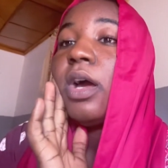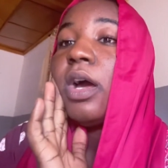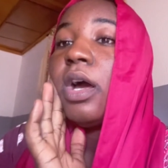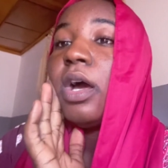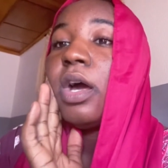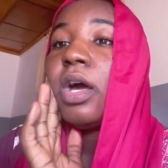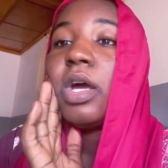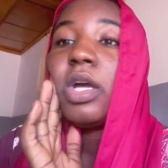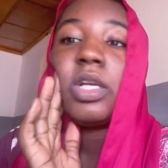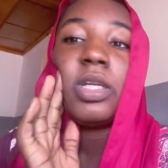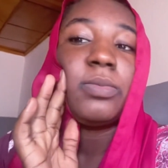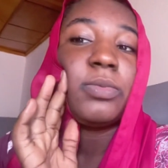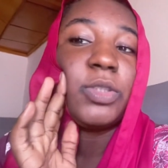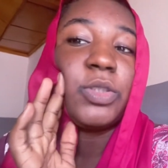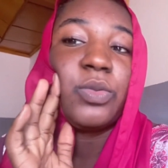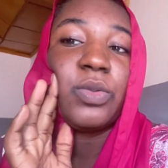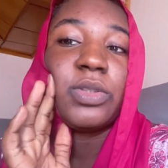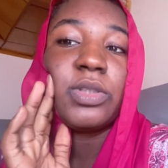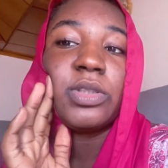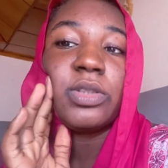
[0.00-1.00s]
and i'm just
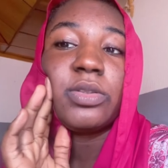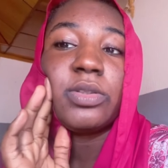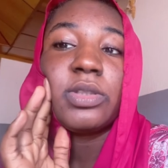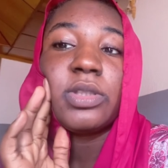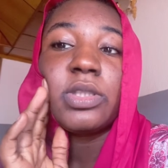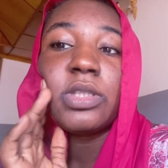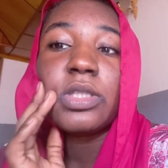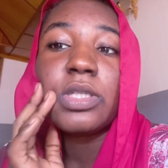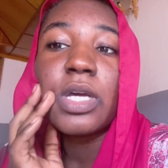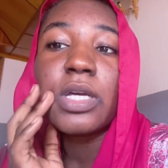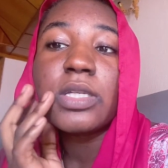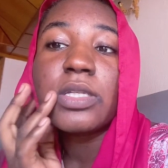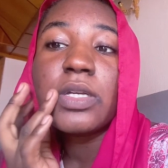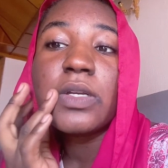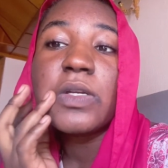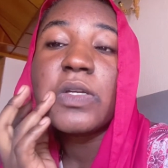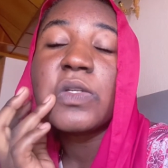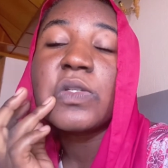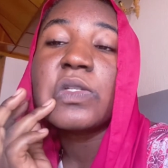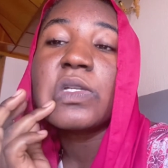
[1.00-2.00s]
waiting to see i
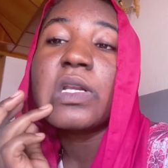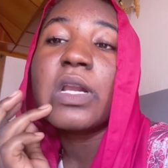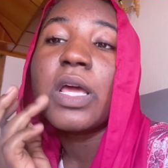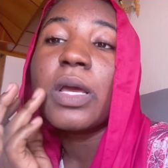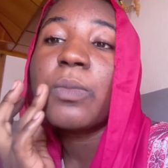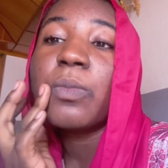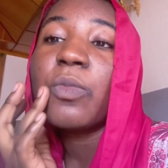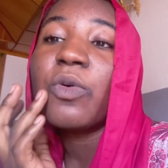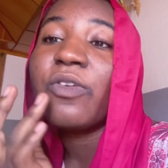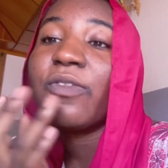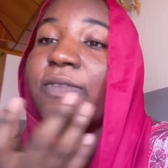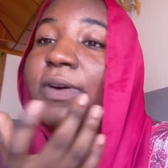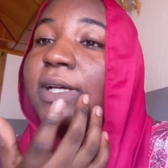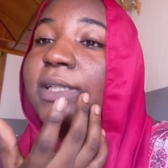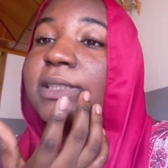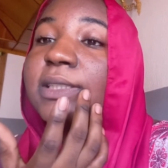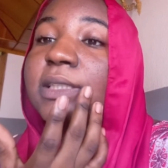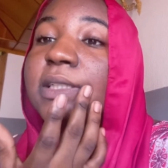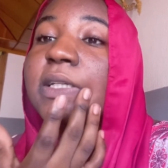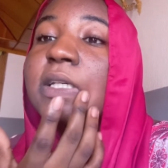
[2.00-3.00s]
started using like more
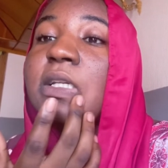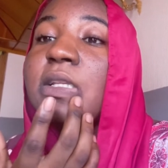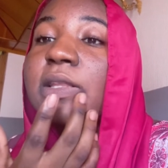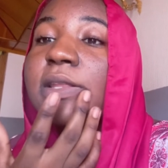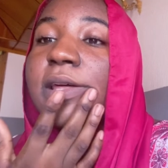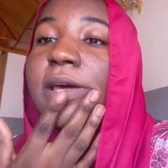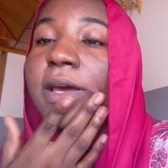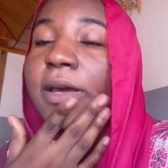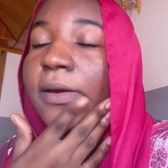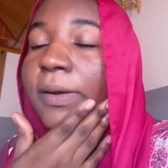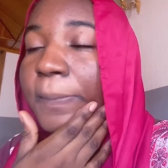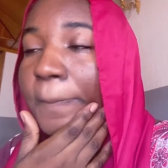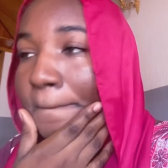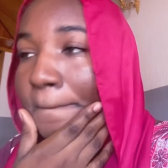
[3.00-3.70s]
vaseline there